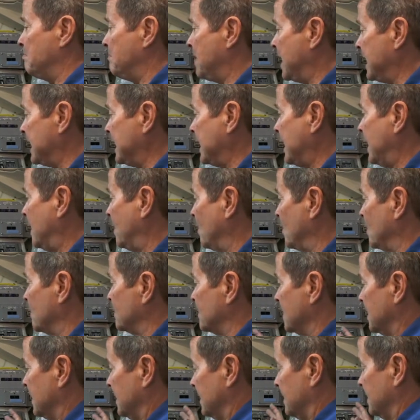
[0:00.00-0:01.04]
many
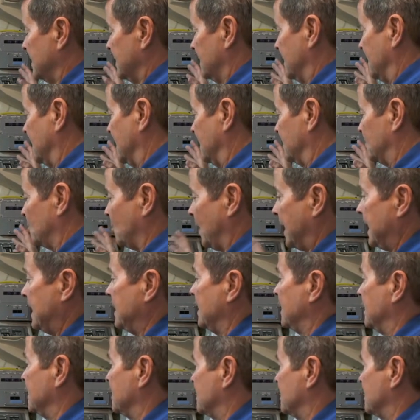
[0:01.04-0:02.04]
hours training in